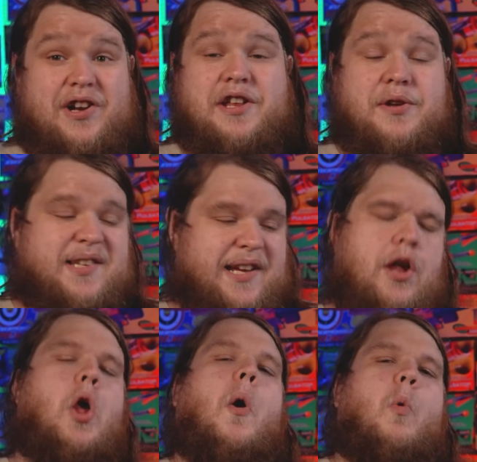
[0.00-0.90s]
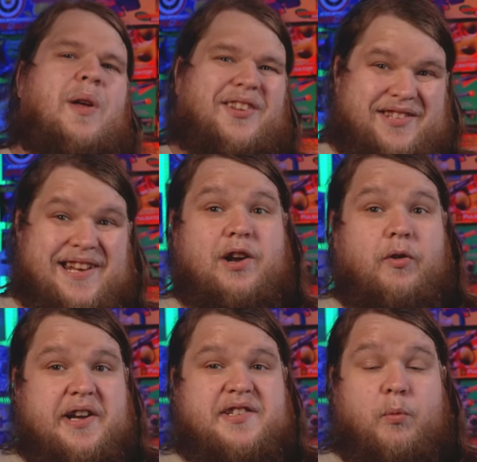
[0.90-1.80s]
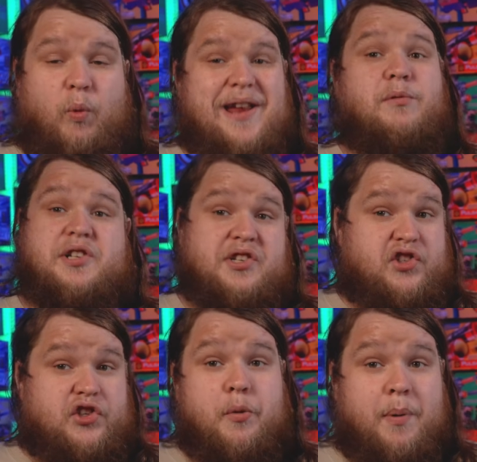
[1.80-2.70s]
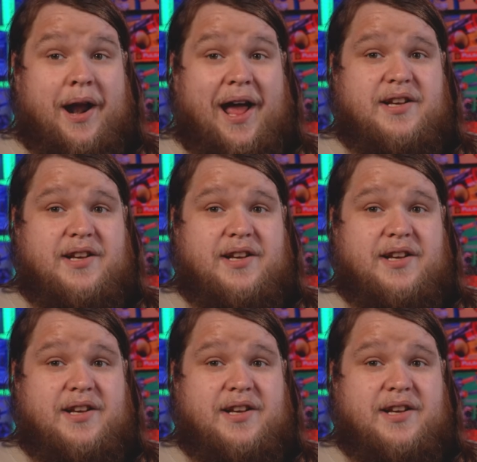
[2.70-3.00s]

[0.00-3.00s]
that you're not using will decrease the weight, which is super